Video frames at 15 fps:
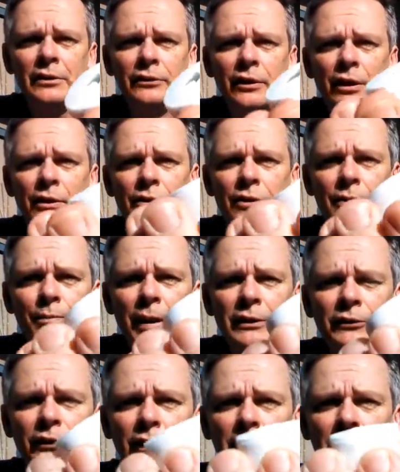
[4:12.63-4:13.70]
So
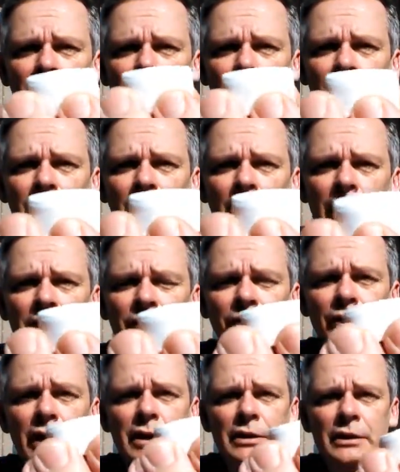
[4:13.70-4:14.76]
they're like a
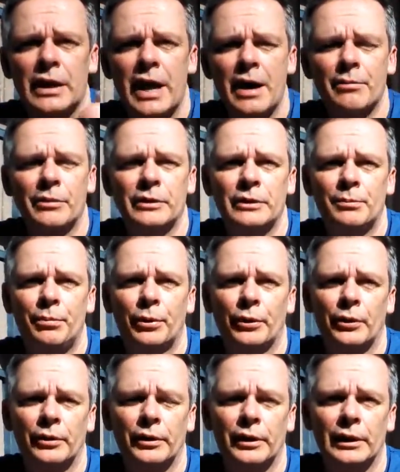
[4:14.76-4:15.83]
standard cap that you put
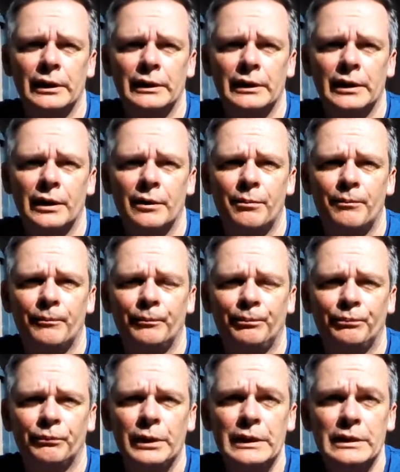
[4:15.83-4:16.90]
on a
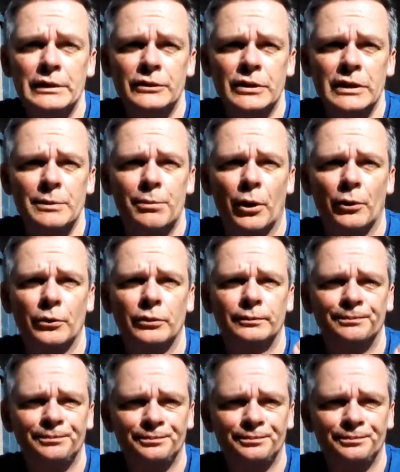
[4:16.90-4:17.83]
PET bottle,